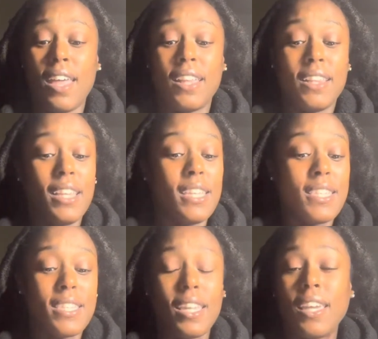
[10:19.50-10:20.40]

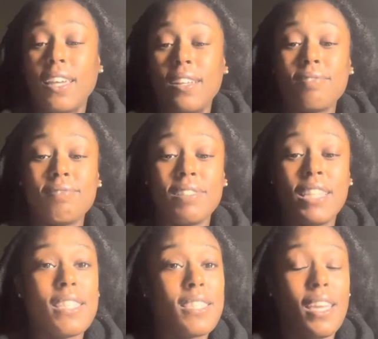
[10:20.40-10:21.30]
listen,
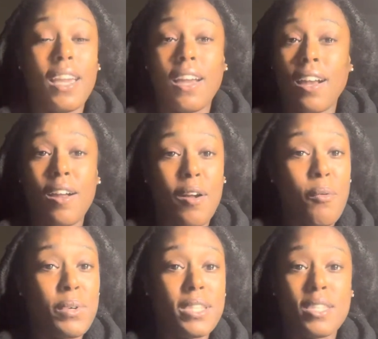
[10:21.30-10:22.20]
this year
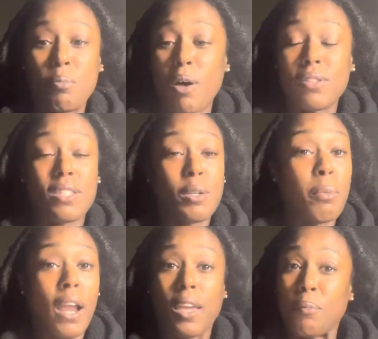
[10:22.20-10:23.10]
was supposed to
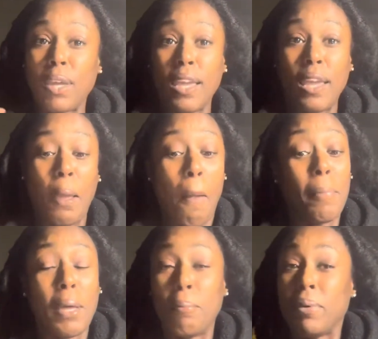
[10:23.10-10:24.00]
break me,
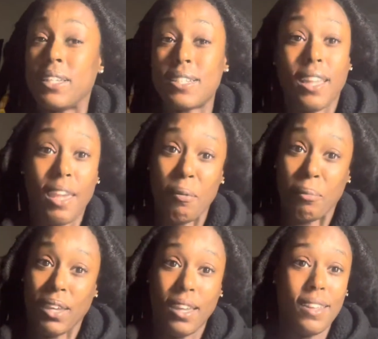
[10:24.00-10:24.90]
but bitch, look at
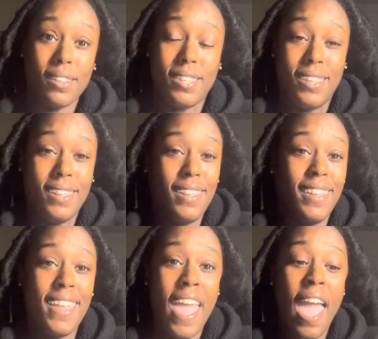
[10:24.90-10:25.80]
me.
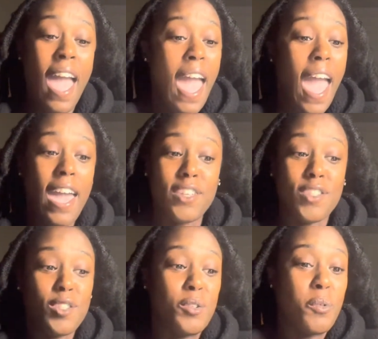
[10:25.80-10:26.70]

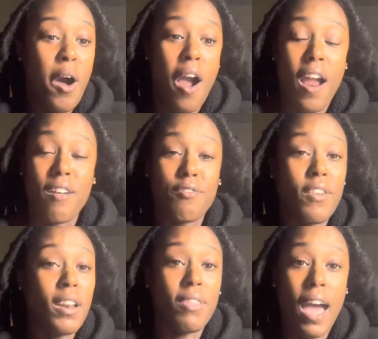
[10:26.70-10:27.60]
As you are in
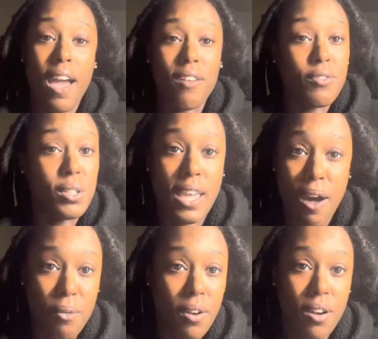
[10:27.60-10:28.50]
front of the Eiffel
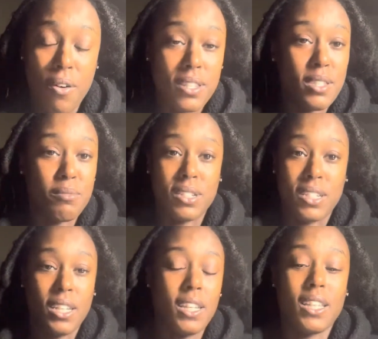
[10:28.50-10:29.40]
Tower or some
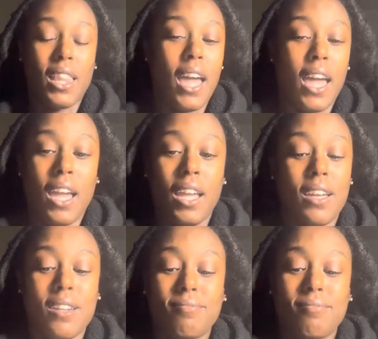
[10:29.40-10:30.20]
shit. Like,